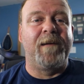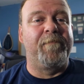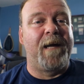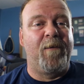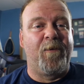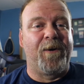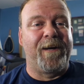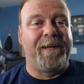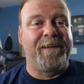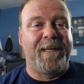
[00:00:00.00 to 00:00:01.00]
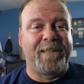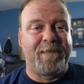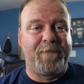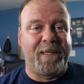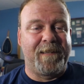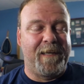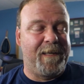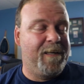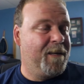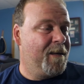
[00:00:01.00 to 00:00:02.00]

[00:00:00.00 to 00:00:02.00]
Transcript: I'm not working. That's the big thing.